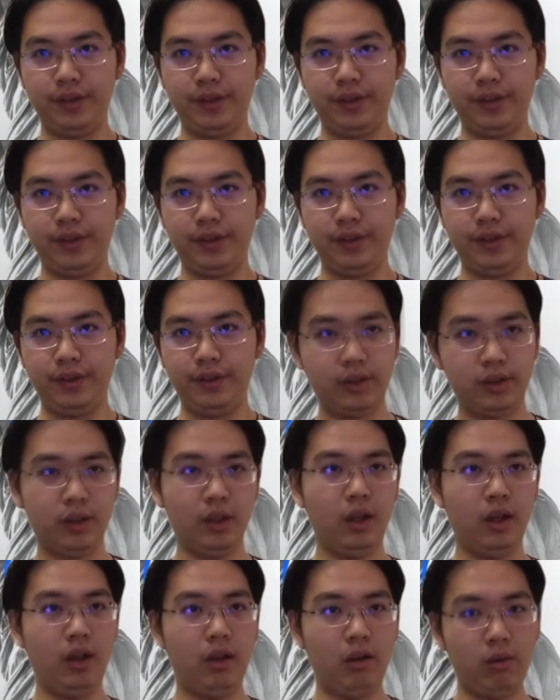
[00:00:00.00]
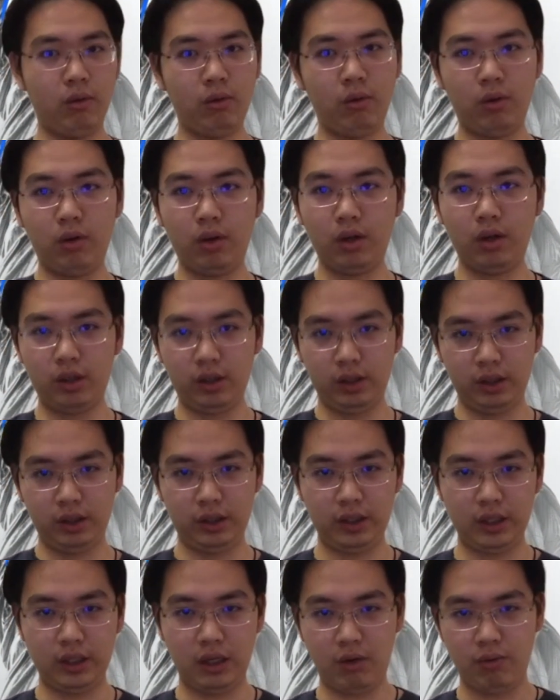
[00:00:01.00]
Vitalik
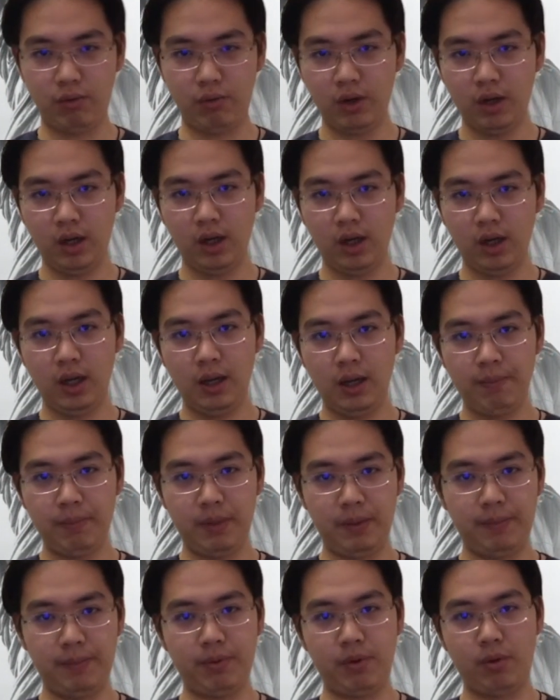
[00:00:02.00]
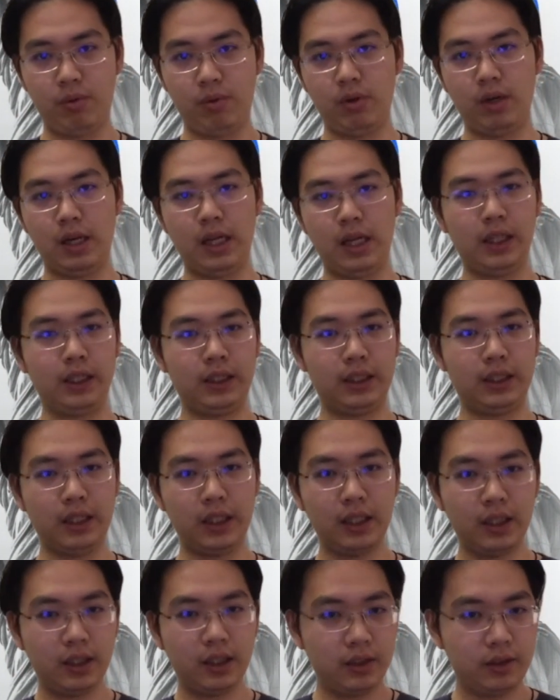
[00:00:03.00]
or ConsenSys or you
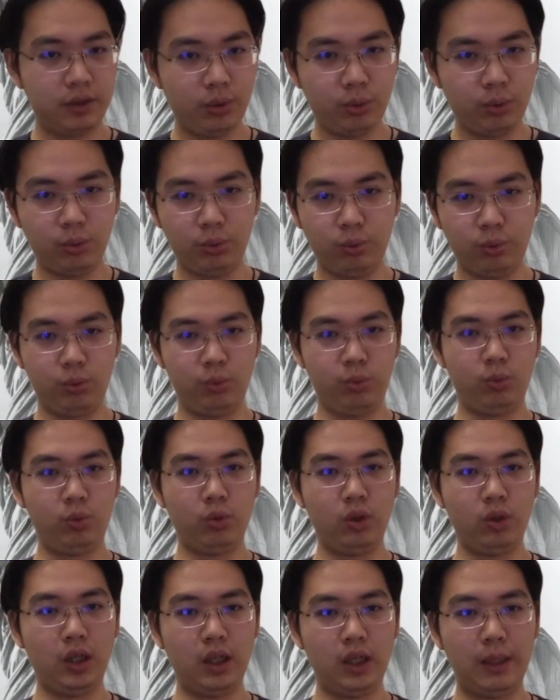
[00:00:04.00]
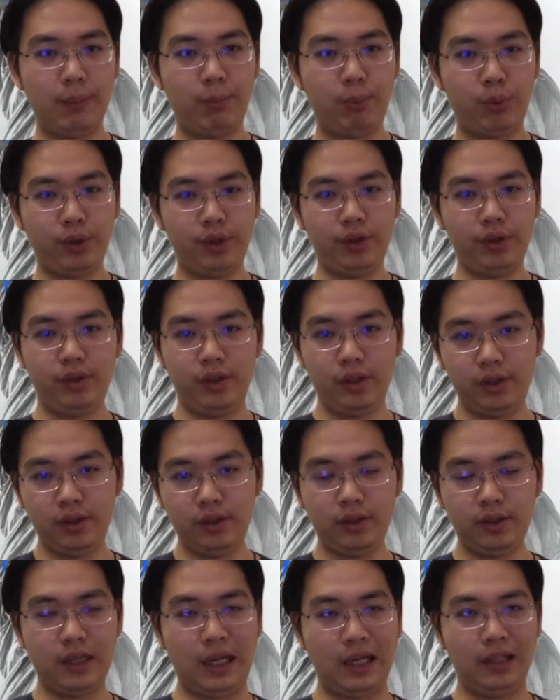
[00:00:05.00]
know people like us who uh,
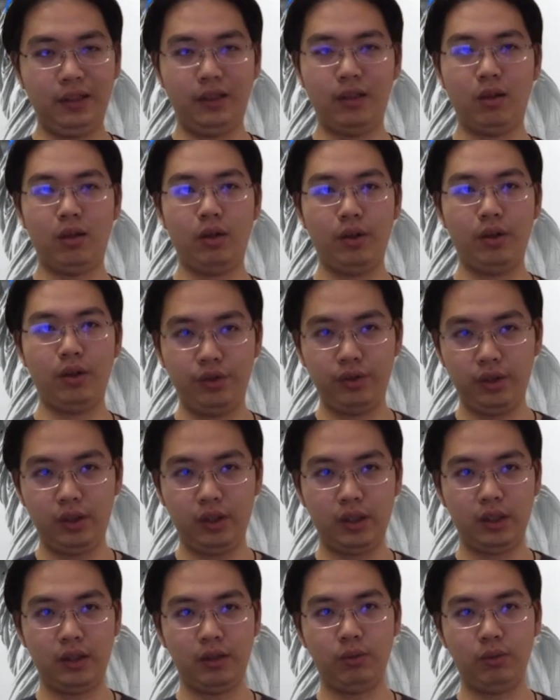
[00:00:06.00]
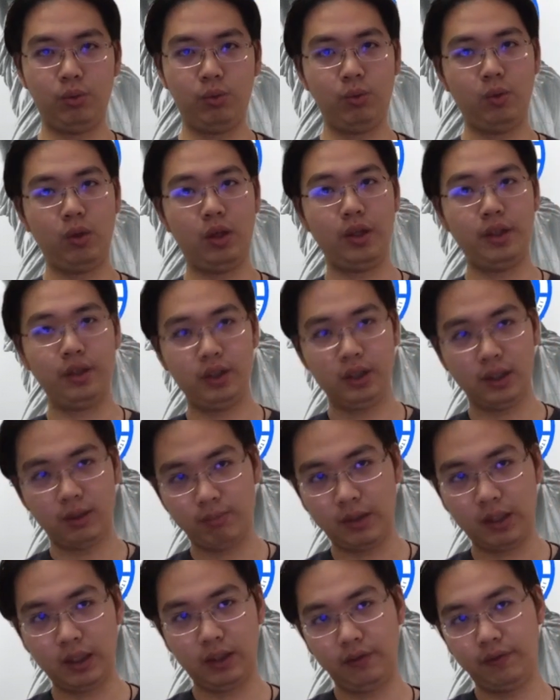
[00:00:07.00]
appreciate this ideology and who earn
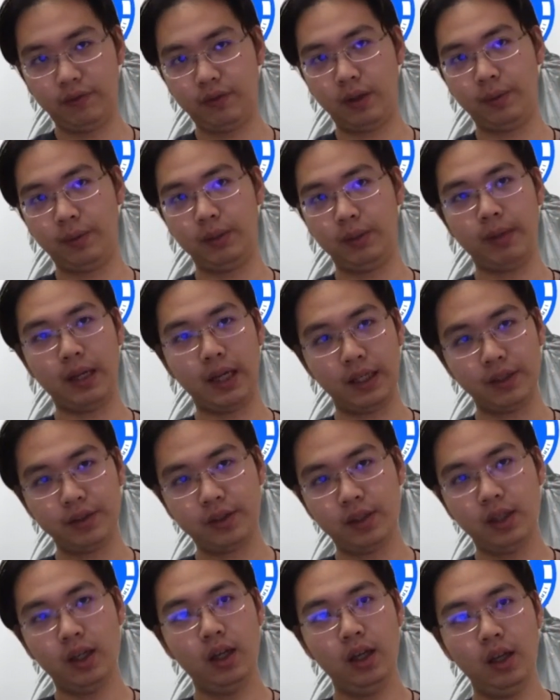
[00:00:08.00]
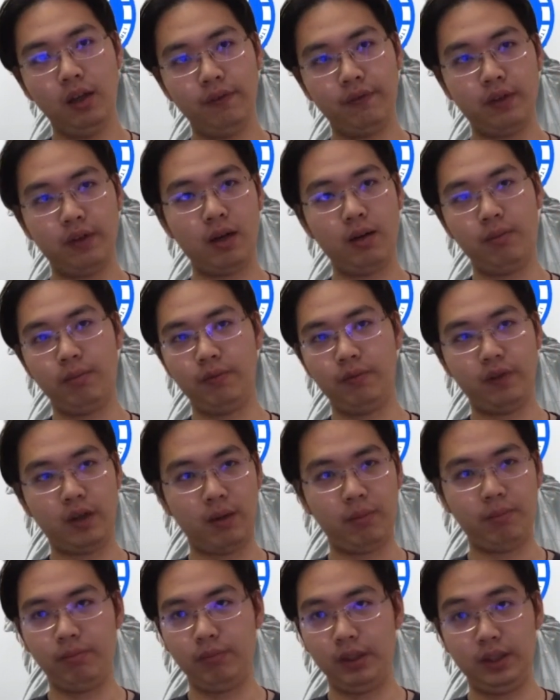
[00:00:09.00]
some money from the past, from
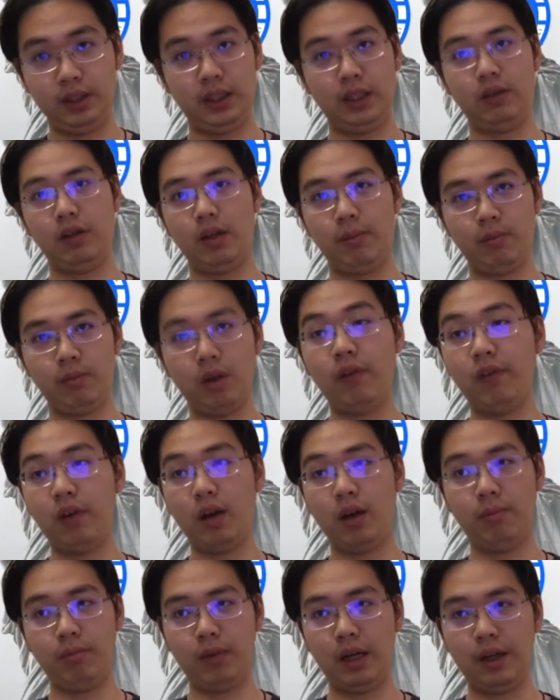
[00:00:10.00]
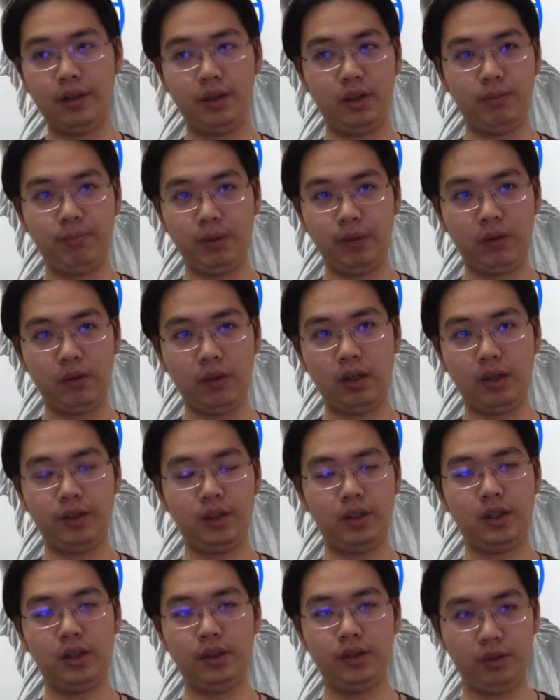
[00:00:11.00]
from Ethereum or from other big
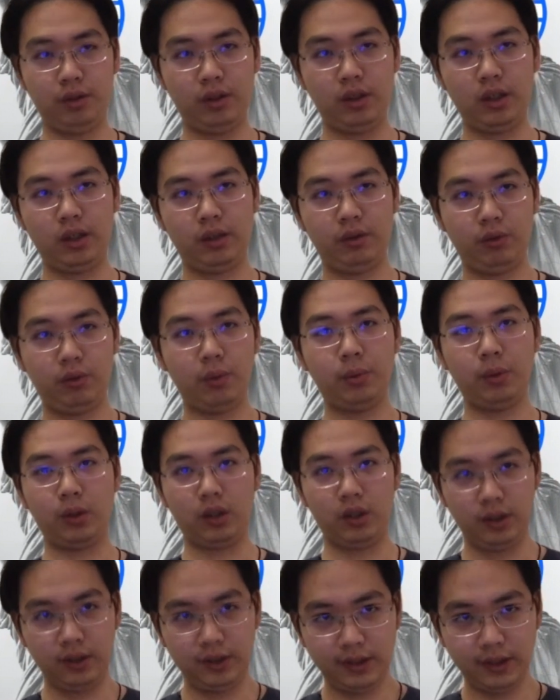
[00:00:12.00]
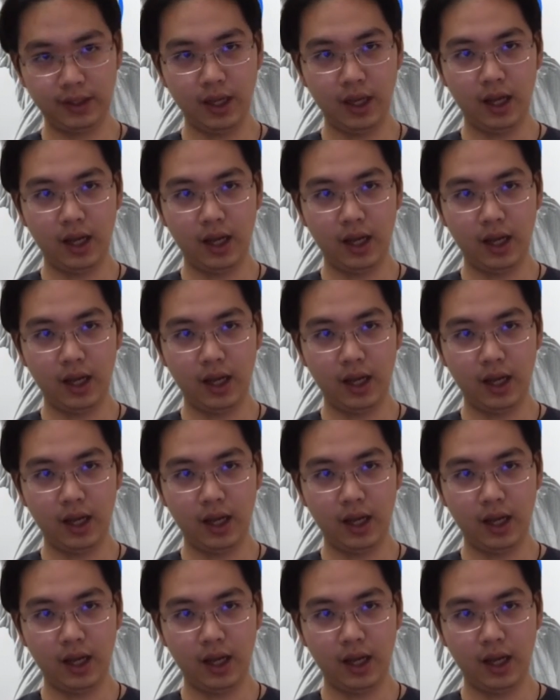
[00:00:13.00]
other uh, cryptocurrency.